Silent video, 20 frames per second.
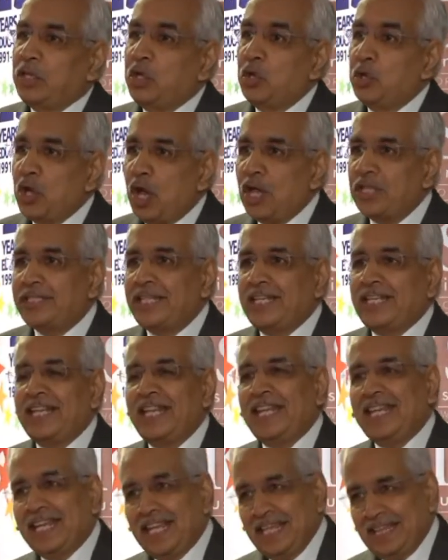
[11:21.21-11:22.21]

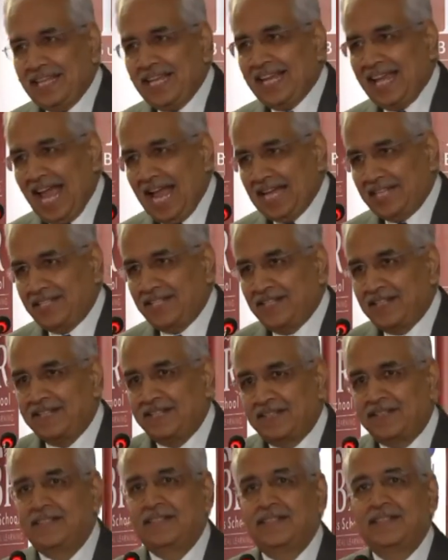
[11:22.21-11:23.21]
Curiosity killed the cat.
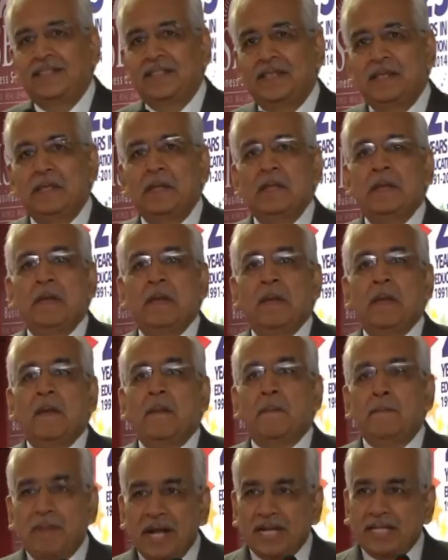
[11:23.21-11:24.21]

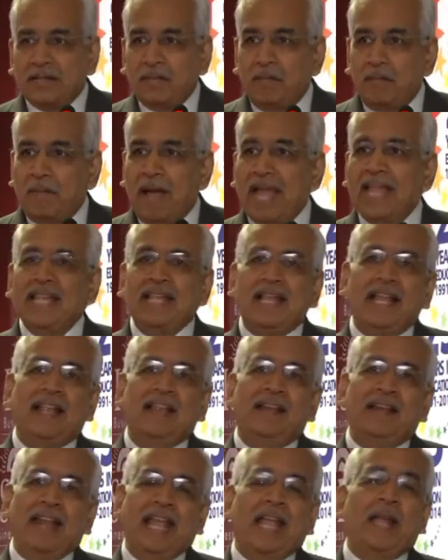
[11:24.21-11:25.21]
But my
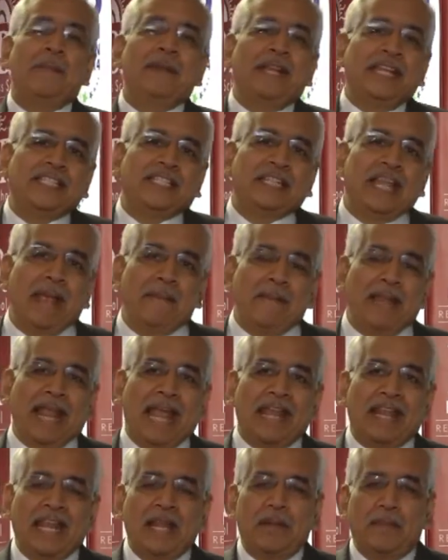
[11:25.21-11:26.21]
recommendation,
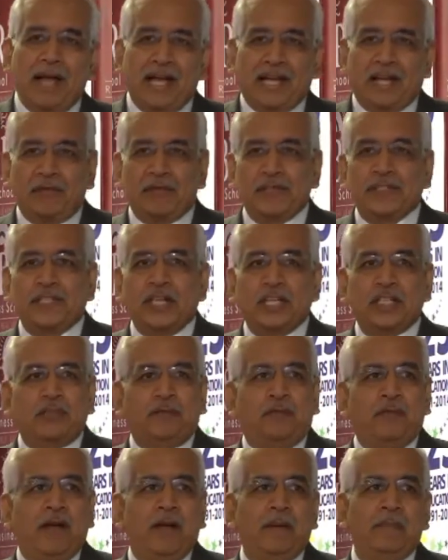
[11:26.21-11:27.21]
I run a market
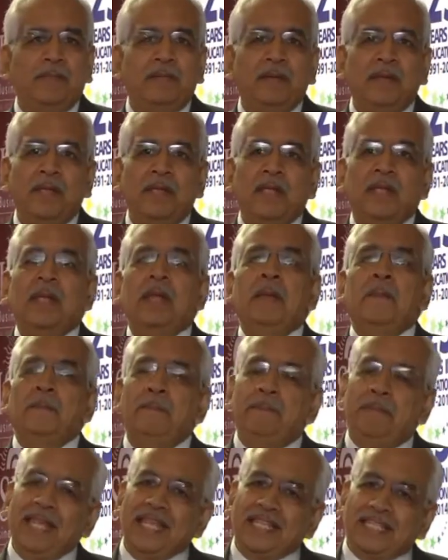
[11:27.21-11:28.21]
research firm,
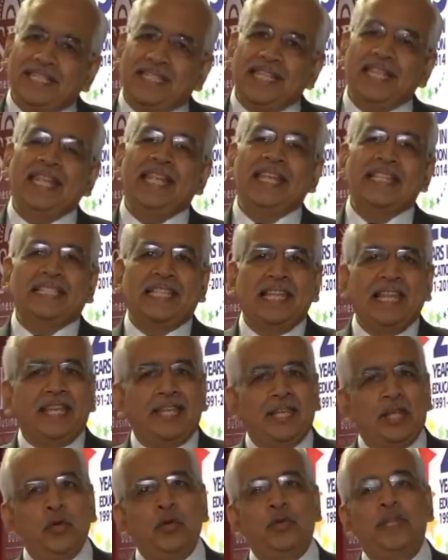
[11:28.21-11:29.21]
be seriously
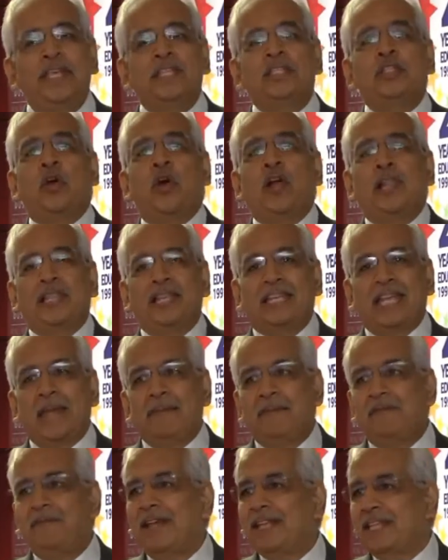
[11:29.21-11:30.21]
curious all the
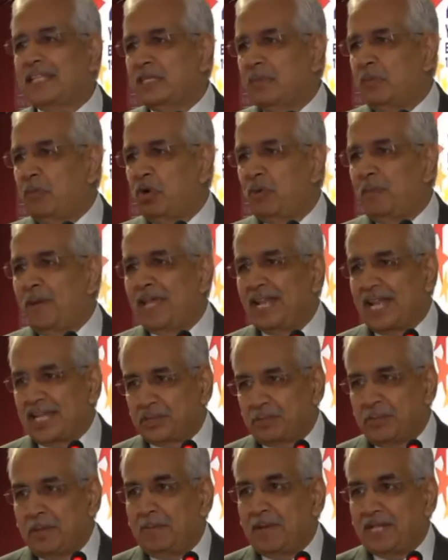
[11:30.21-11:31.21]
time. In fact, there's a book by
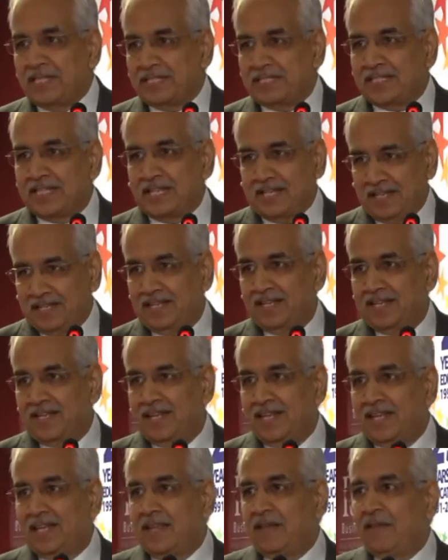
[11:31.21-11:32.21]
Rashmi Bansal,
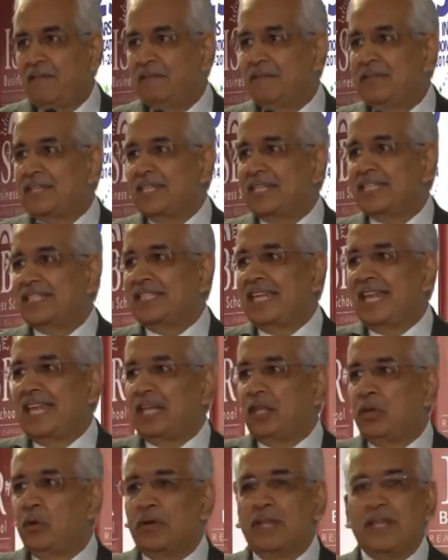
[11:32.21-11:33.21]
which is Stay
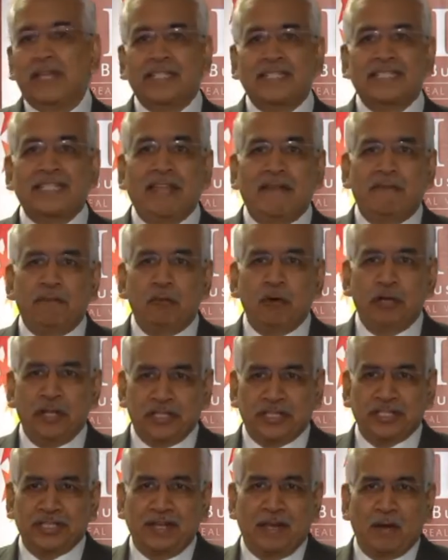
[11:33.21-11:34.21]
Curious, Stay
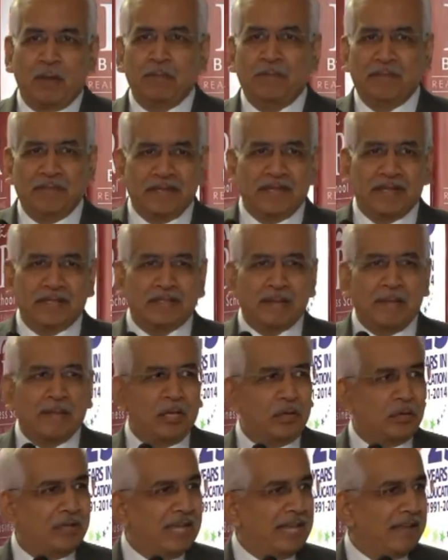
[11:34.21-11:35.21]
Foolish, or
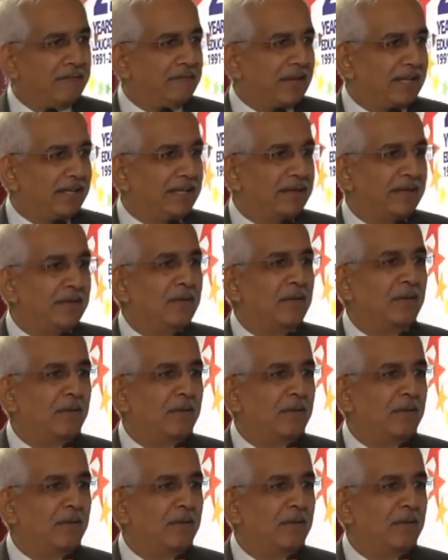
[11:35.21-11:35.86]
something to that effect.